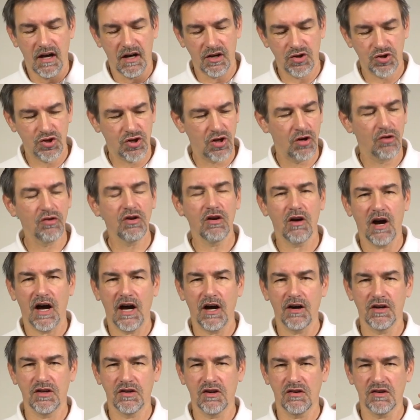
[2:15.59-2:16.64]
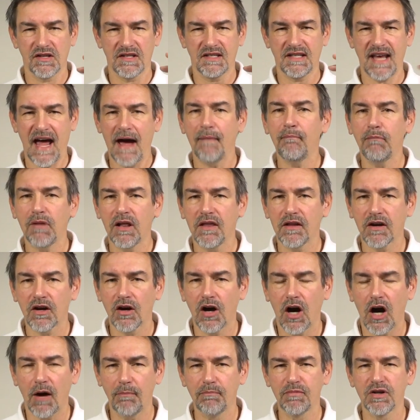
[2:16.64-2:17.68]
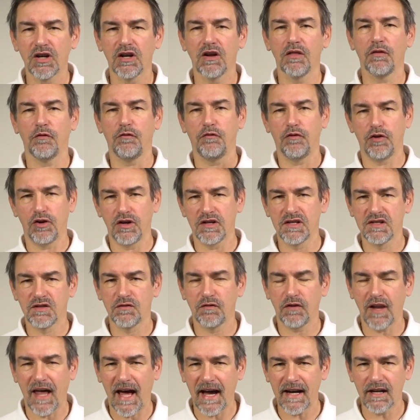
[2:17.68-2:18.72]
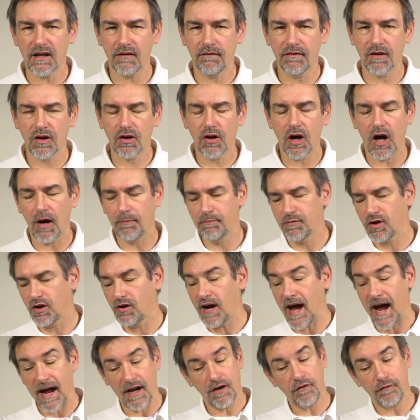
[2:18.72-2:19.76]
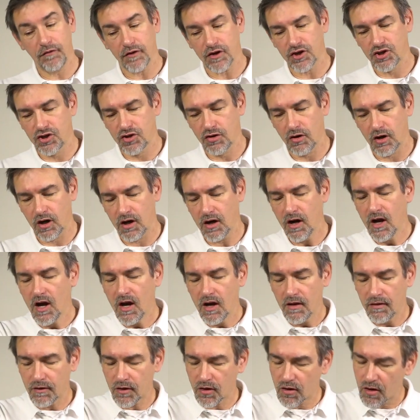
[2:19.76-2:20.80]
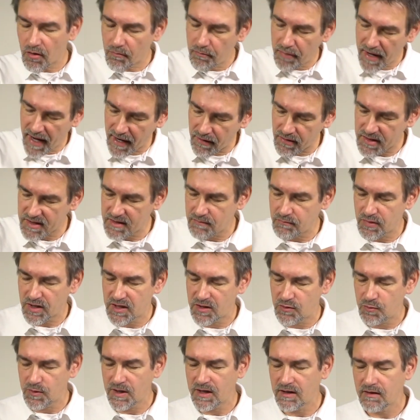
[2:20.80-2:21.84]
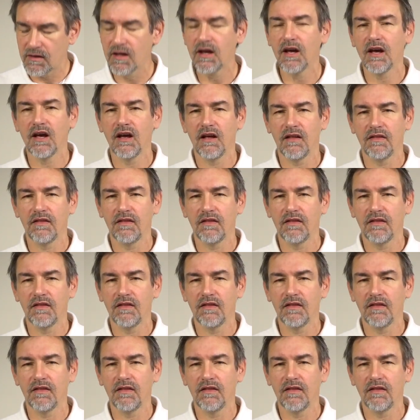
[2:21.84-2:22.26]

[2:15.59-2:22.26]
show you how you assemble the copter, the first flight of the copter, and for sure the comparison between